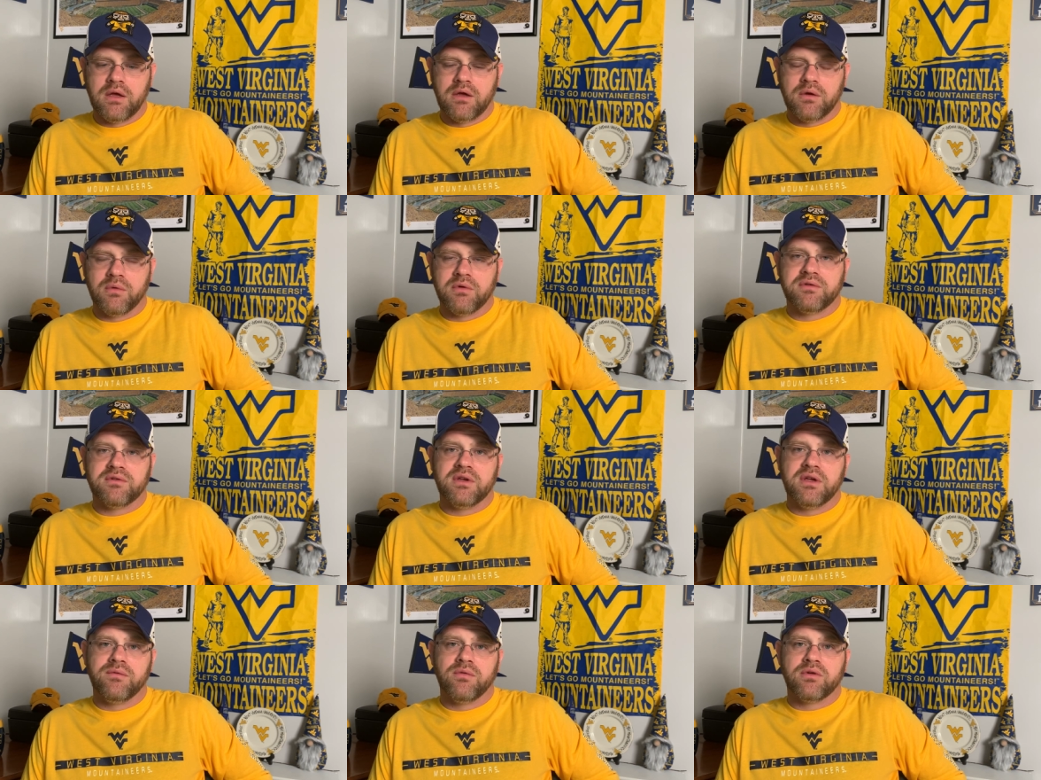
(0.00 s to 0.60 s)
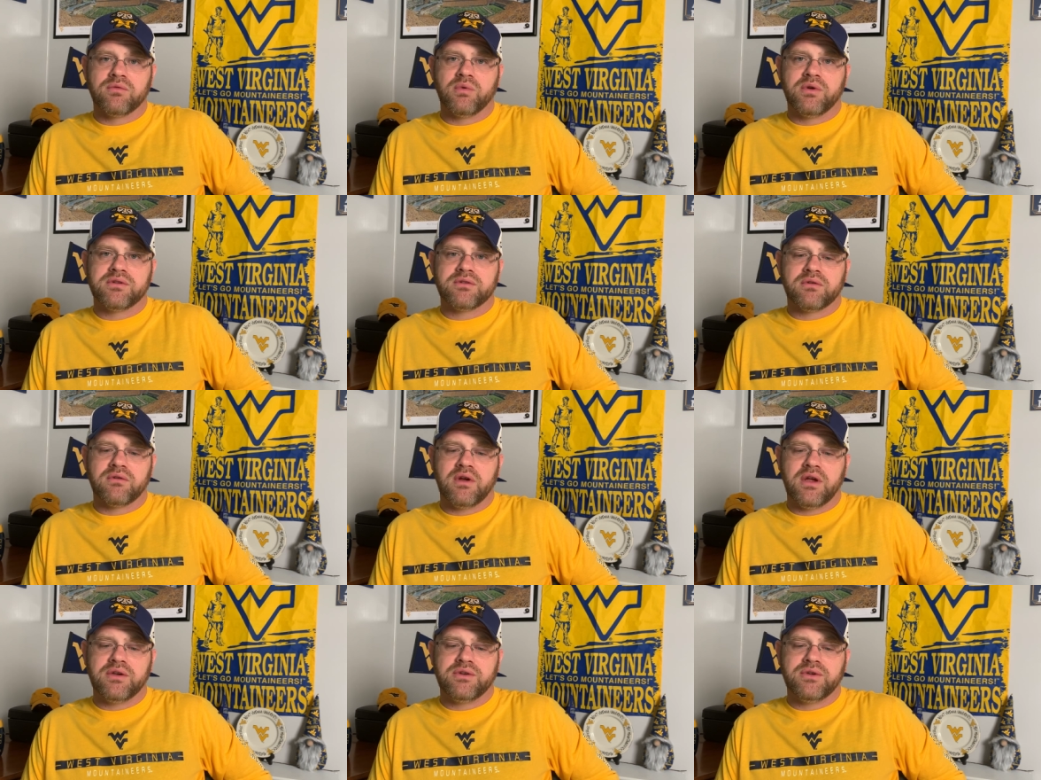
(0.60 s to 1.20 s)
Receivers,
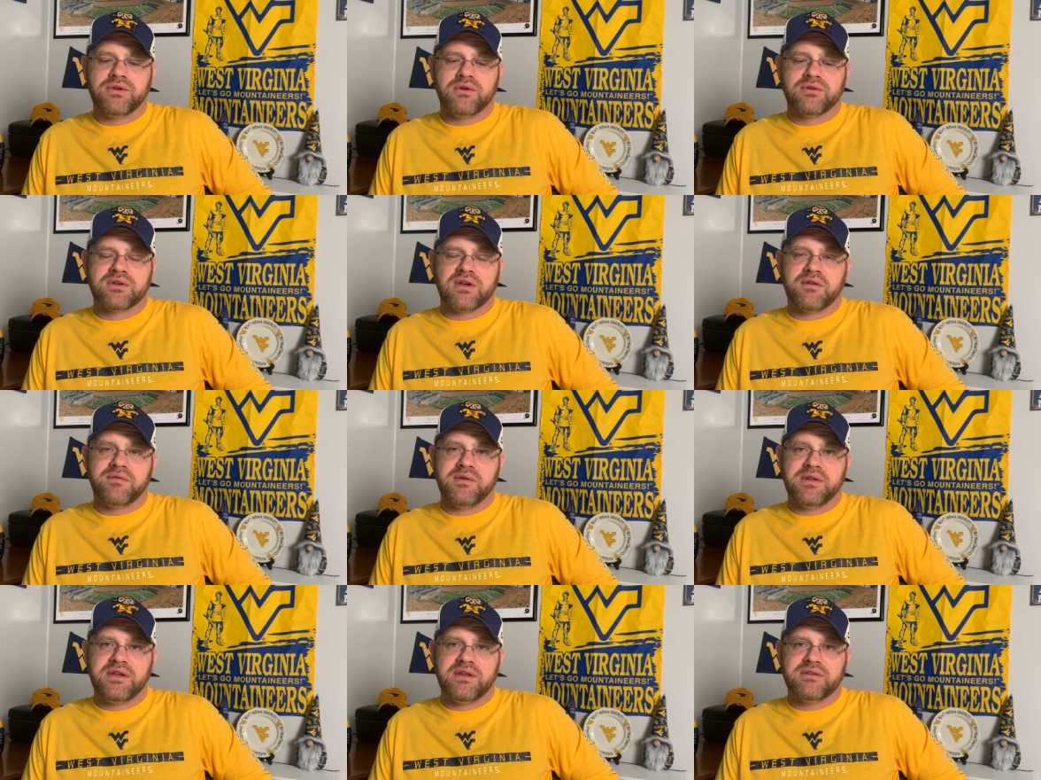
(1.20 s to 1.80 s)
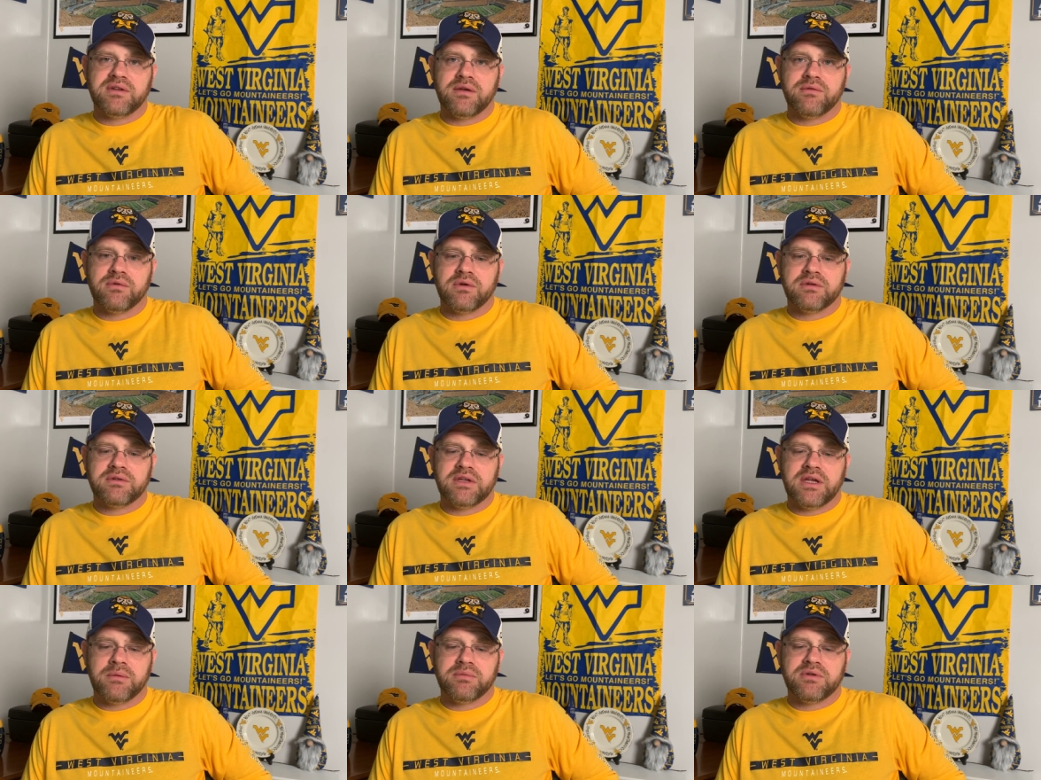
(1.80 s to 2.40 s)
Winston Wright Jr. got 57
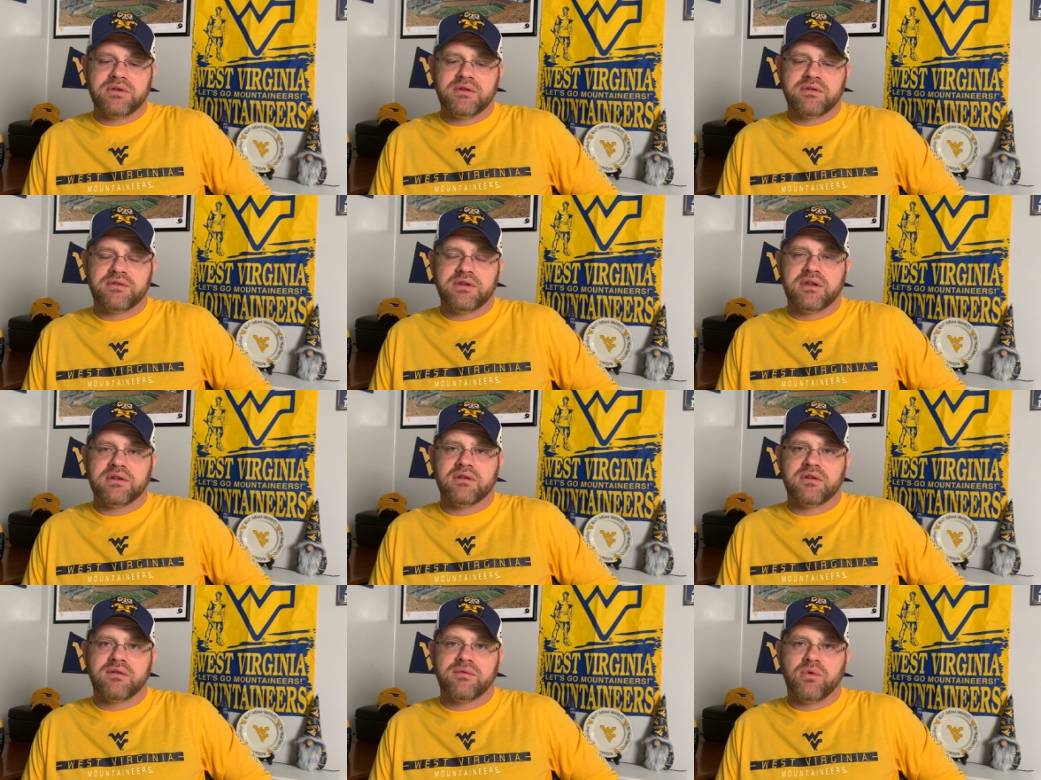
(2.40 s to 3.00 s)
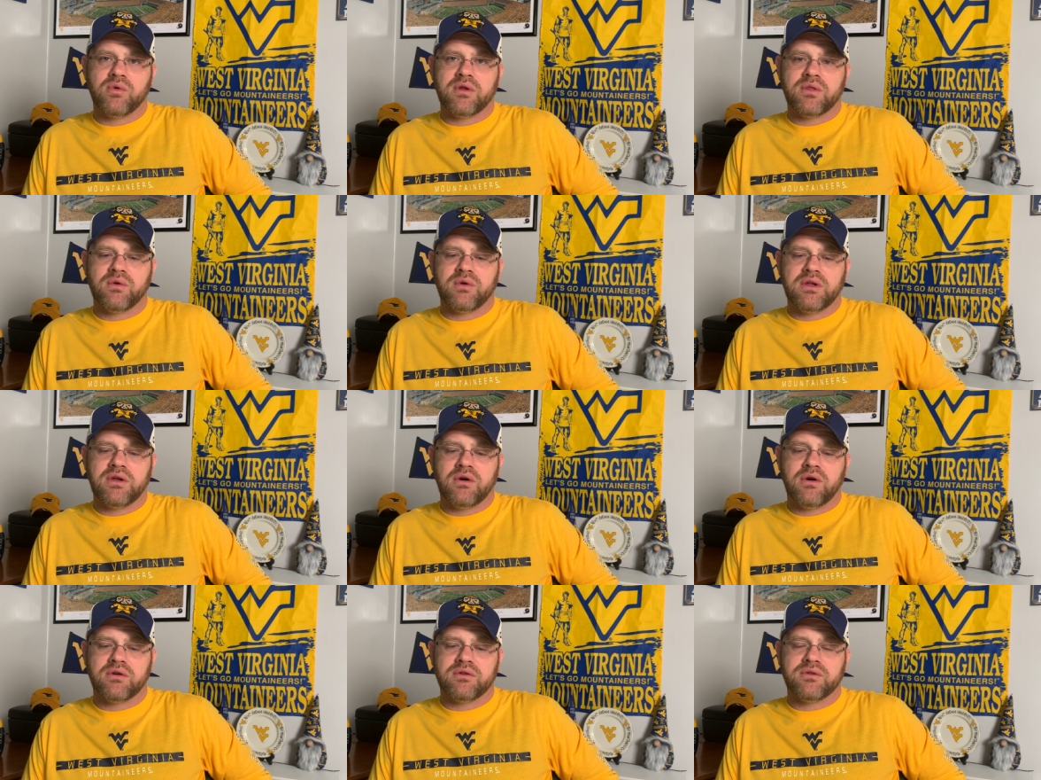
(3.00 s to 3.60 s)
receptions, 643
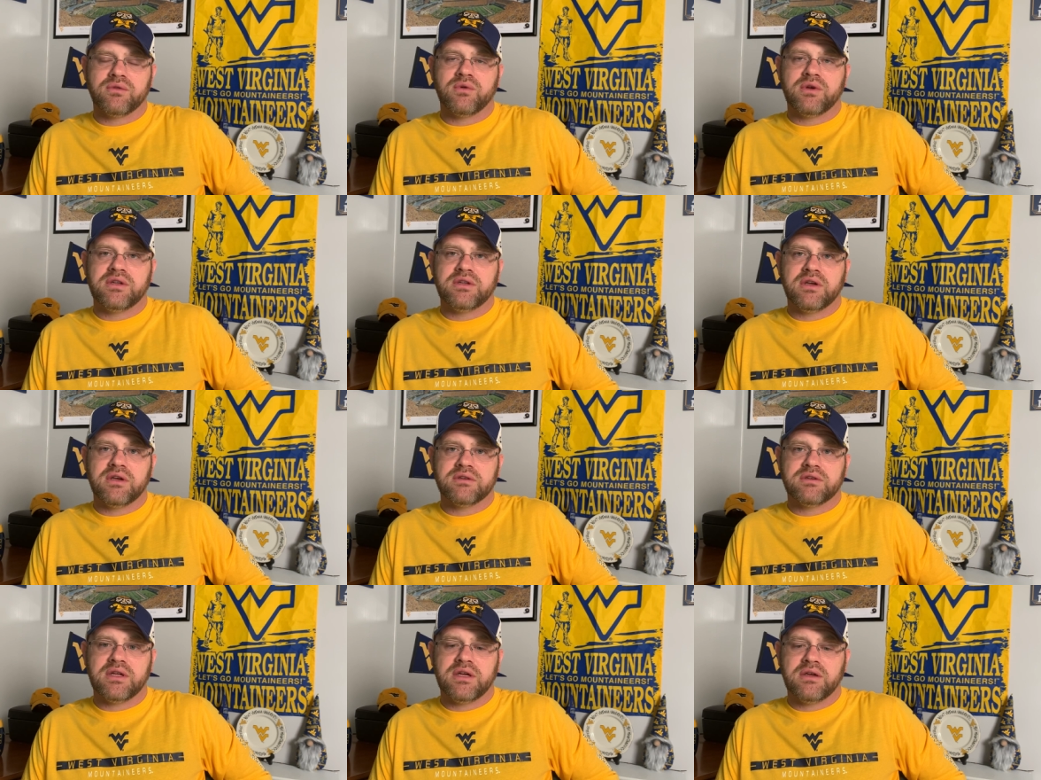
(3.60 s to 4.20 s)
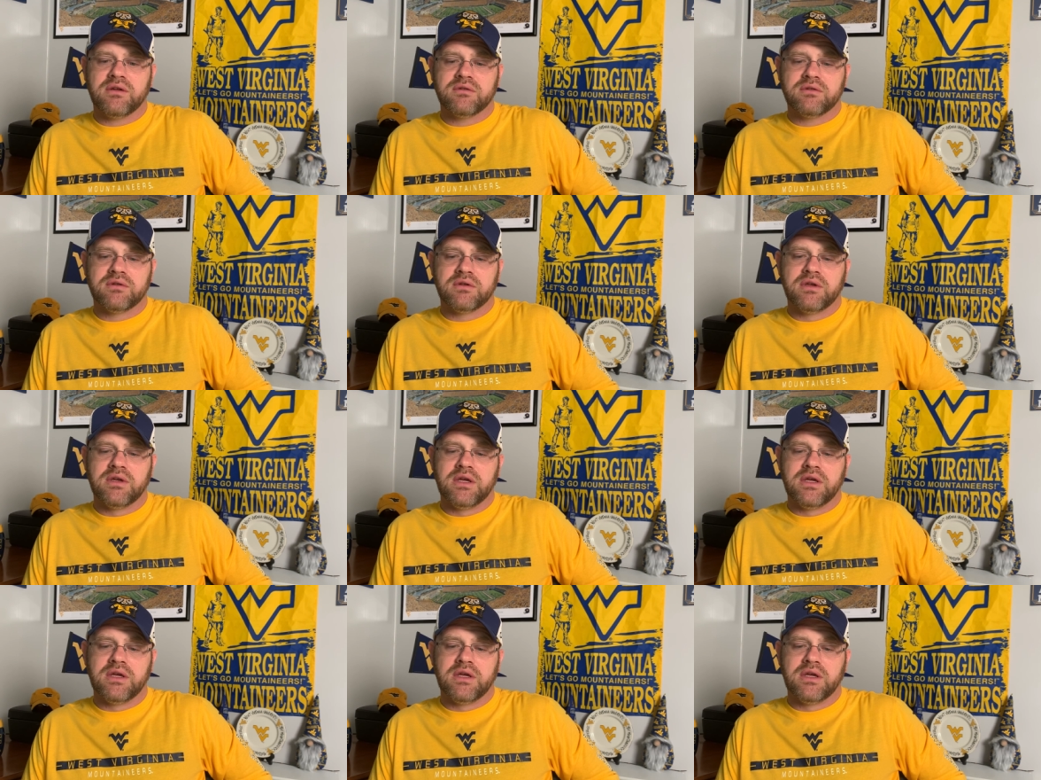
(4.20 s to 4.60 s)
yards, and three touchdowns.